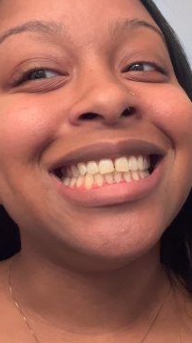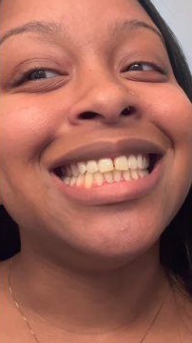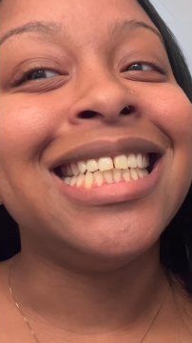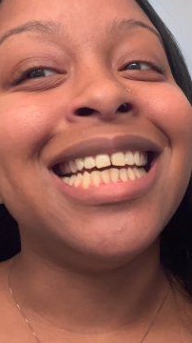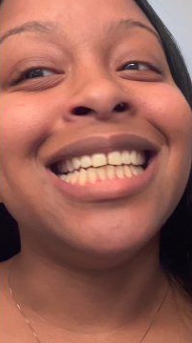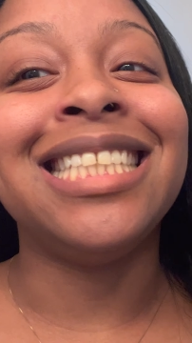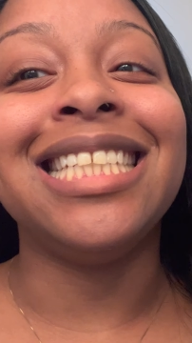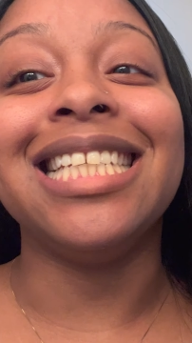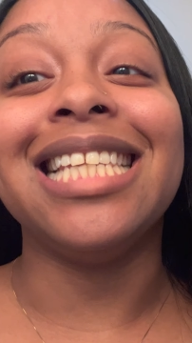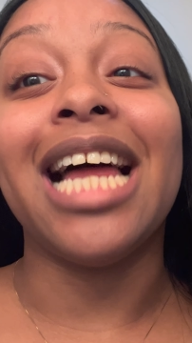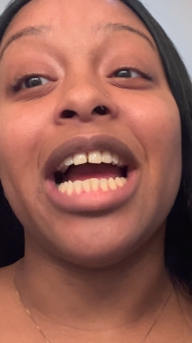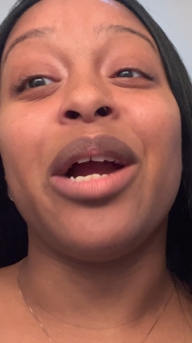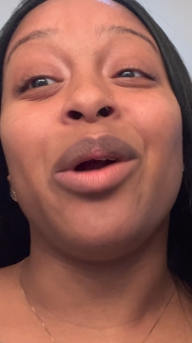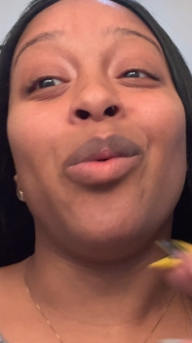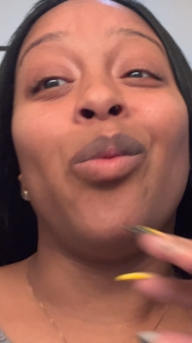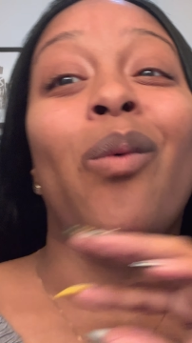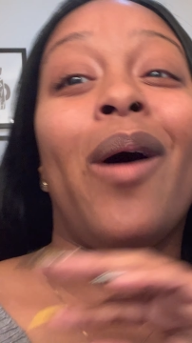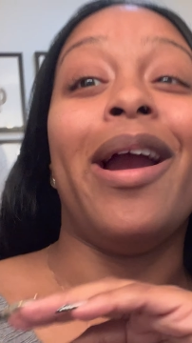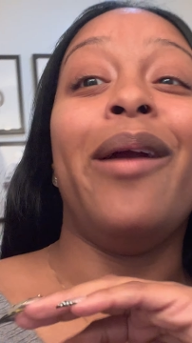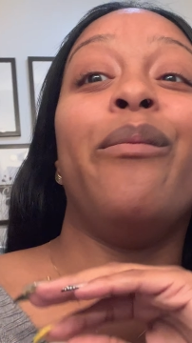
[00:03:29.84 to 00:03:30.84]
Is it like
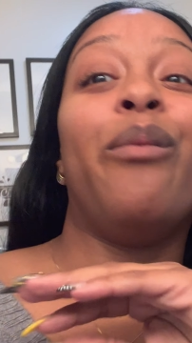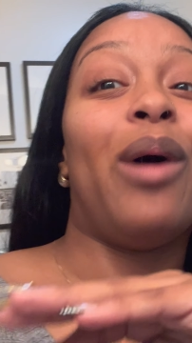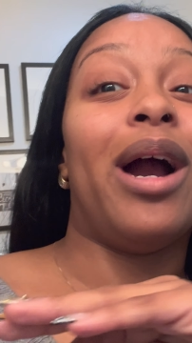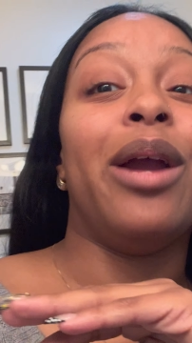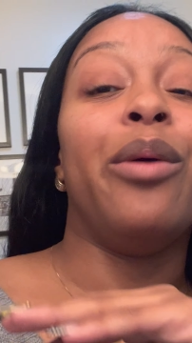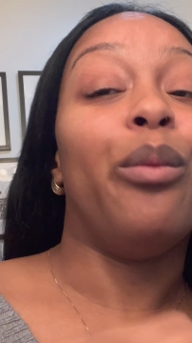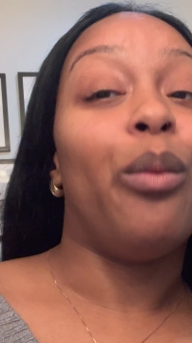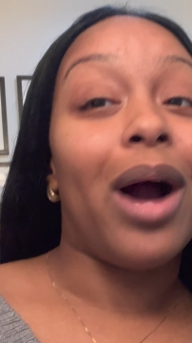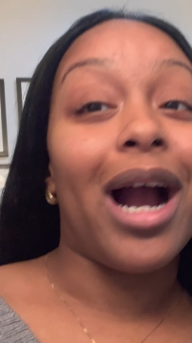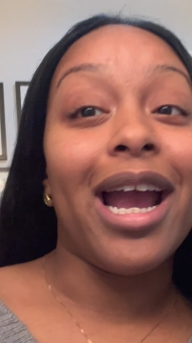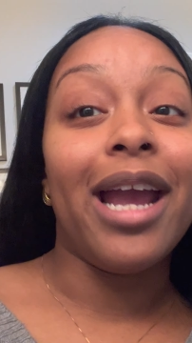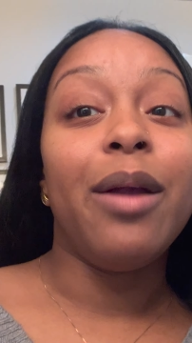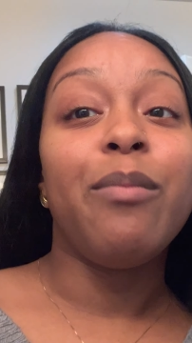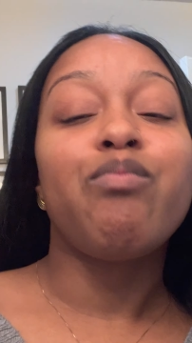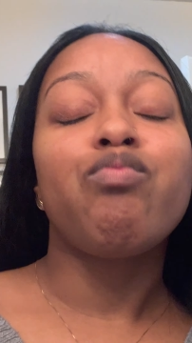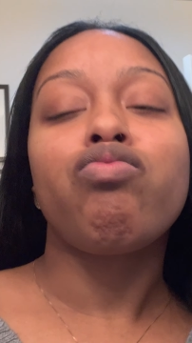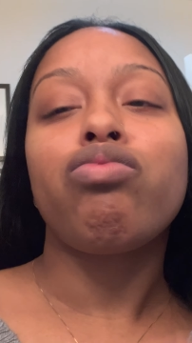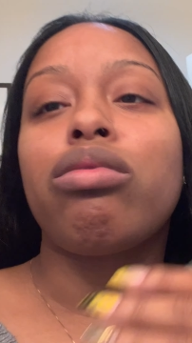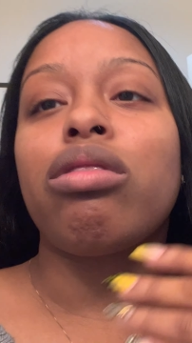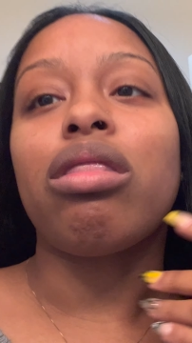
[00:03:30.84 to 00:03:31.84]
white?
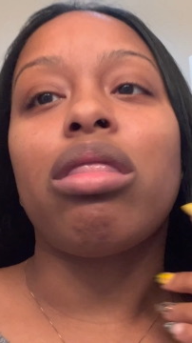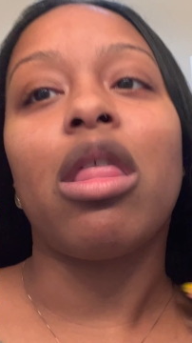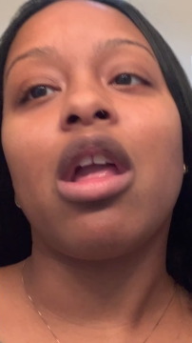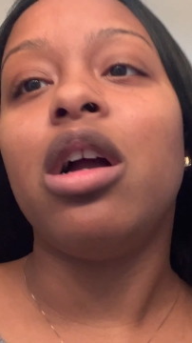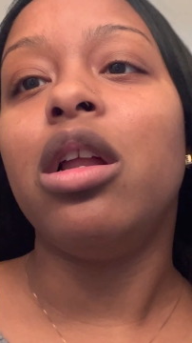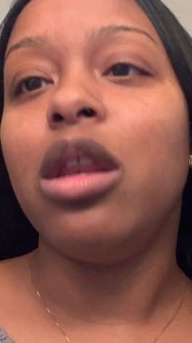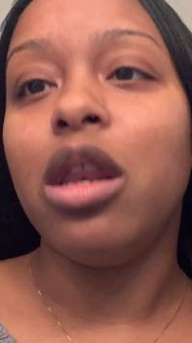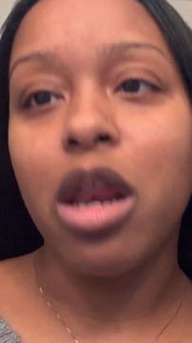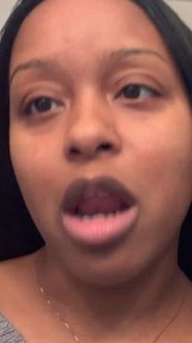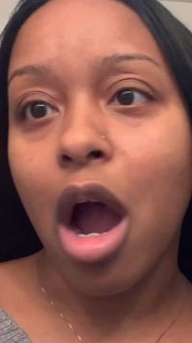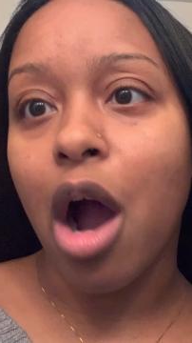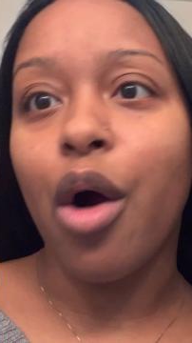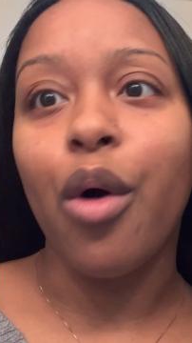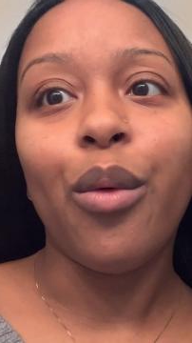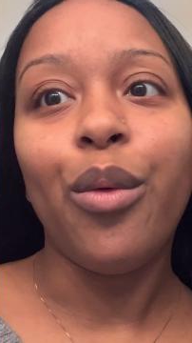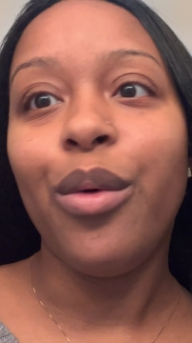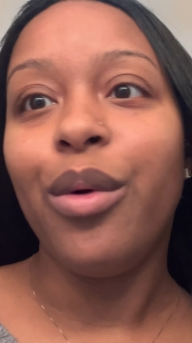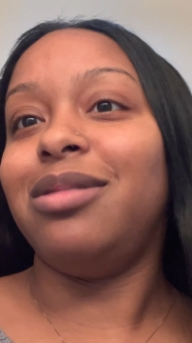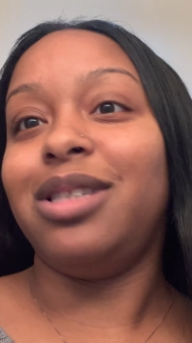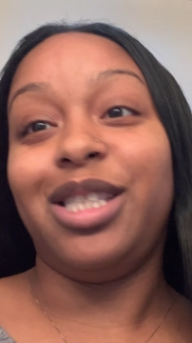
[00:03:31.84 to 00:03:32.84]

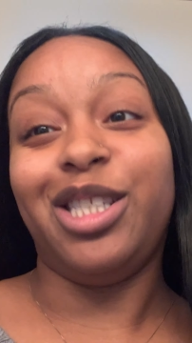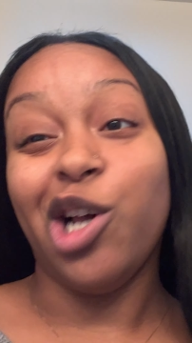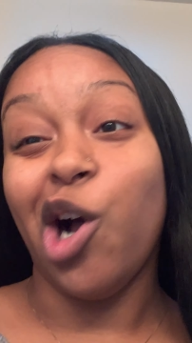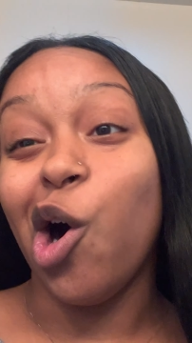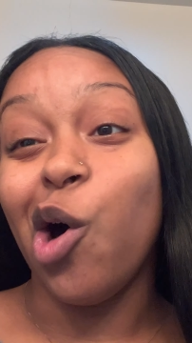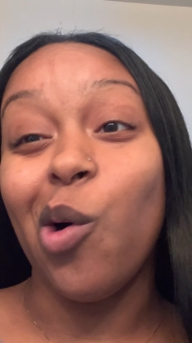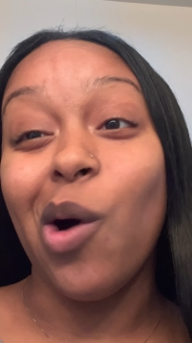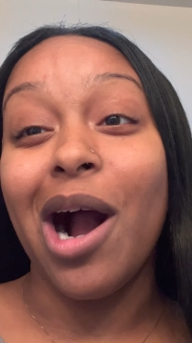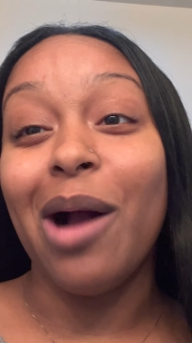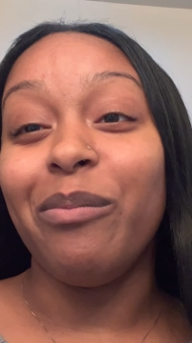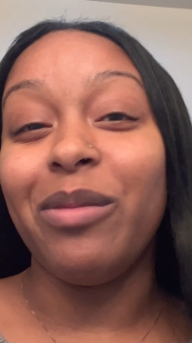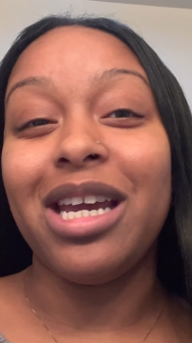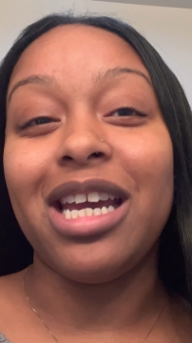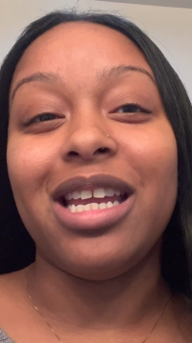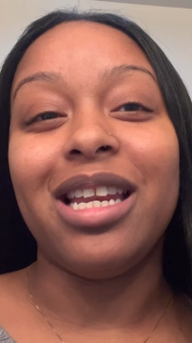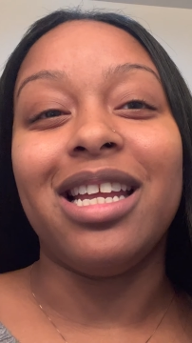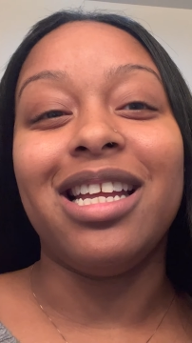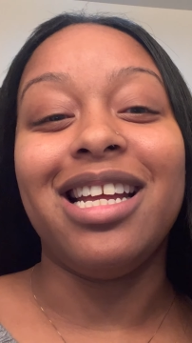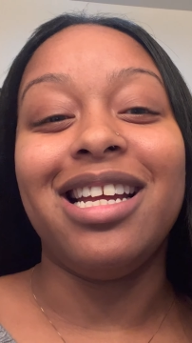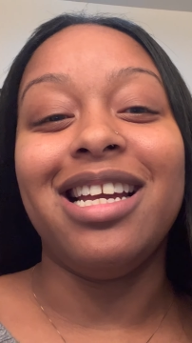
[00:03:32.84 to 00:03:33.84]
No. So, I
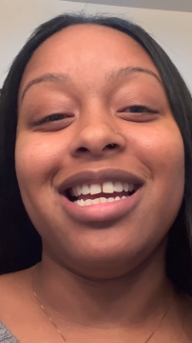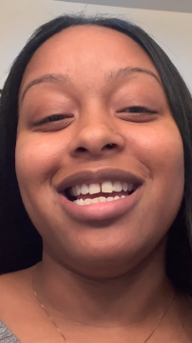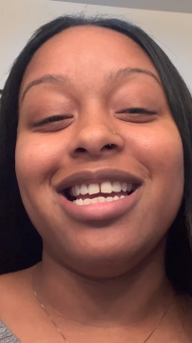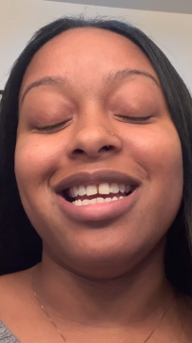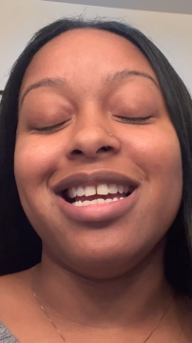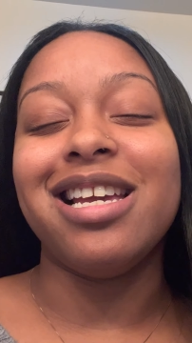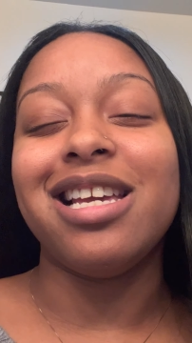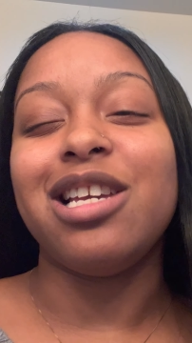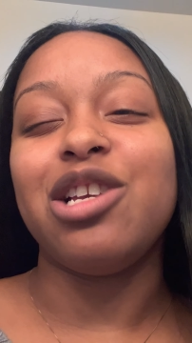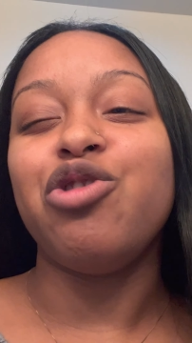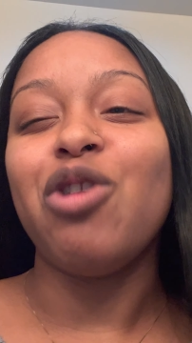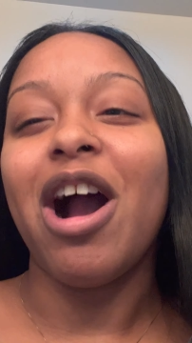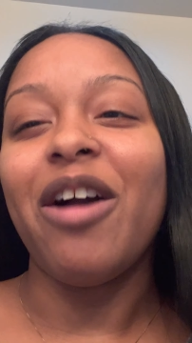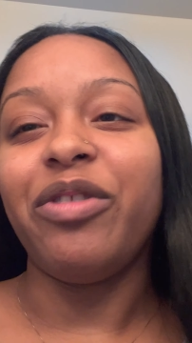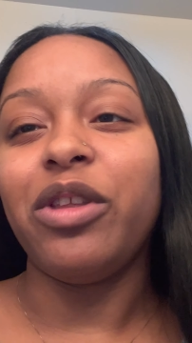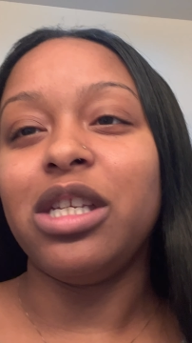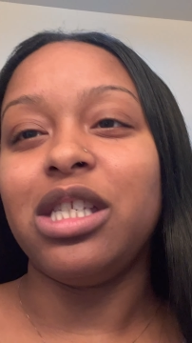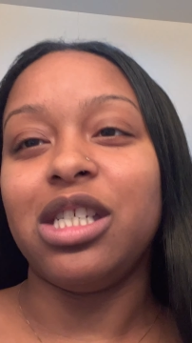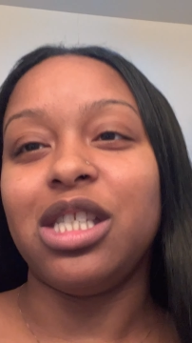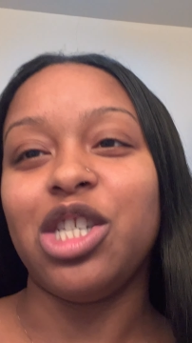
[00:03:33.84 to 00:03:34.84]
mean, you
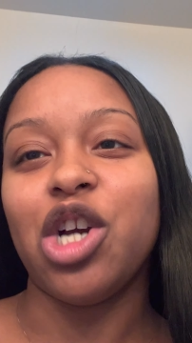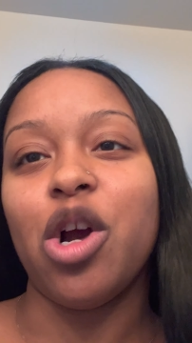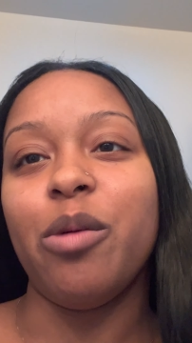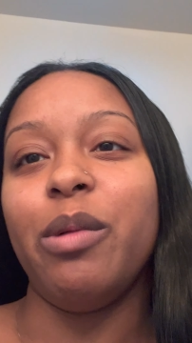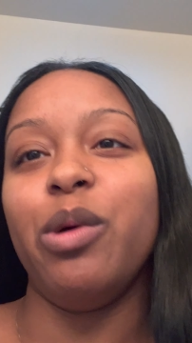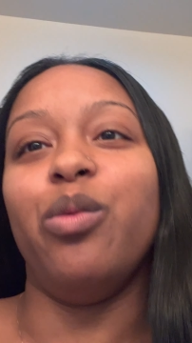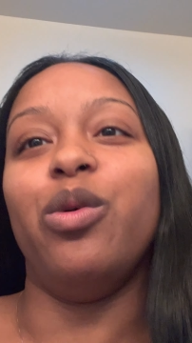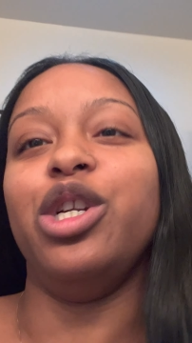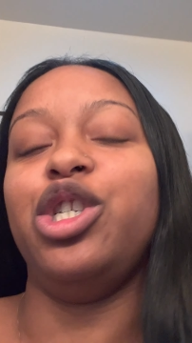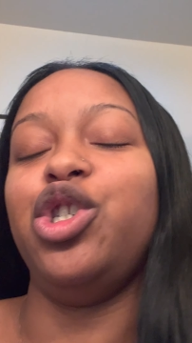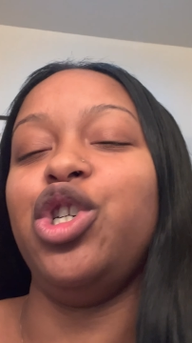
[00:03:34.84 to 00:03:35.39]
have to determine what